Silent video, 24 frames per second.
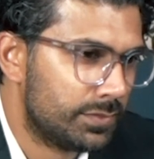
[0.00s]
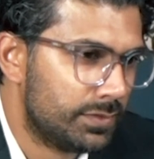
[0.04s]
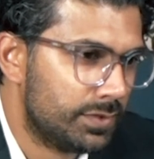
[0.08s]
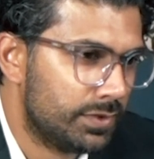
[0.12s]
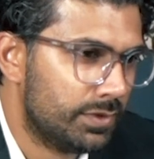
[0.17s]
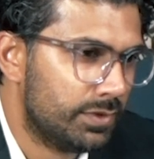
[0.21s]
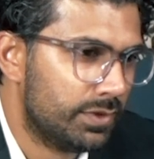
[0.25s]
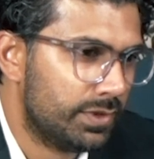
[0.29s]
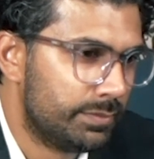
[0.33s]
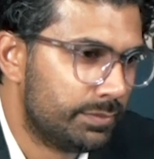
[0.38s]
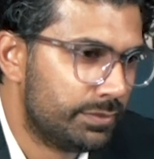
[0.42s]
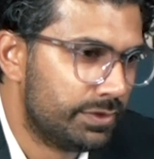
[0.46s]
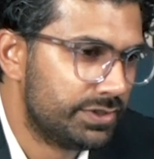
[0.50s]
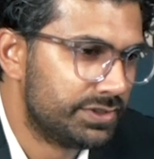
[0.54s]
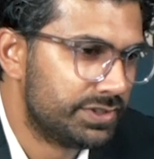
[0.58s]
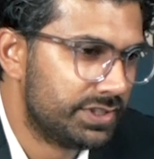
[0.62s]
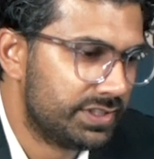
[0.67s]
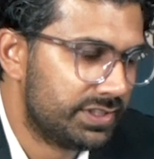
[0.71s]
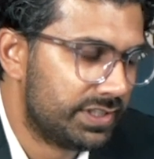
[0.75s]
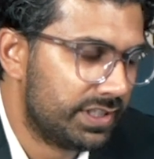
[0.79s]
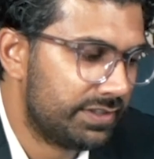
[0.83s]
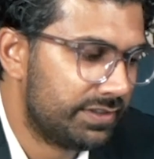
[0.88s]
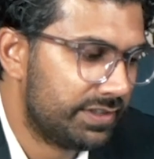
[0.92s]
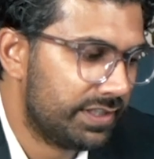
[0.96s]
No, I
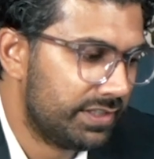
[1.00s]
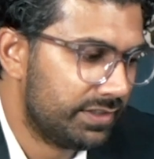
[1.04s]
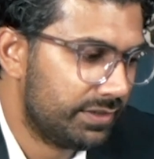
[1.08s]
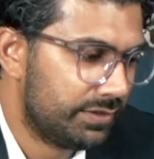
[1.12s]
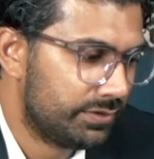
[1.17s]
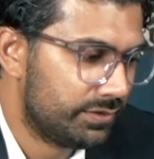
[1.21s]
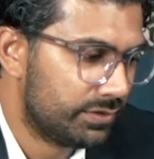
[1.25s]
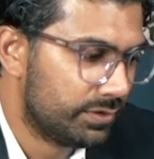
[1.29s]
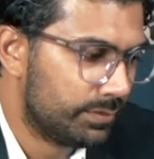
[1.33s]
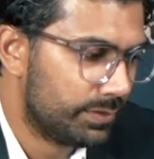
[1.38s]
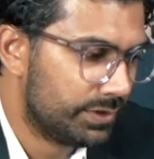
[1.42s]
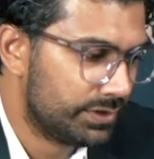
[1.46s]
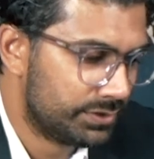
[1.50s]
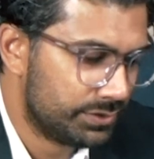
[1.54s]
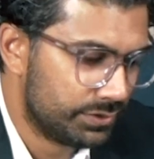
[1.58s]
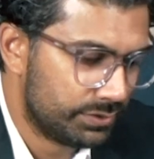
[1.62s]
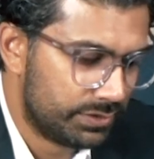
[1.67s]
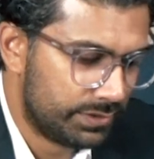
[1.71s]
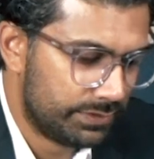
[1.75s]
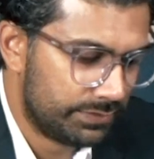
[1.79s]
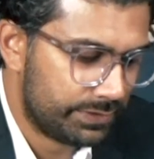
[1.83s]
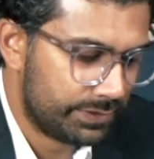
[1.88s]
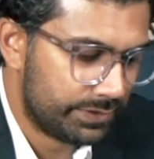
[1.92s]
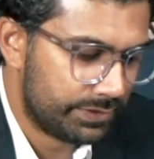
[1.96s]
appreciate that. Thank you so much,
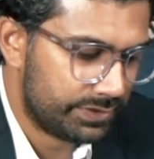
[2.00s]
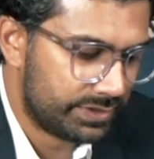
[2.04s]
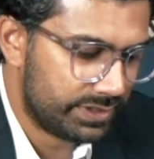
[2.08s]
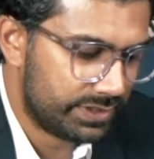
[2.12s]
Jyoti, for your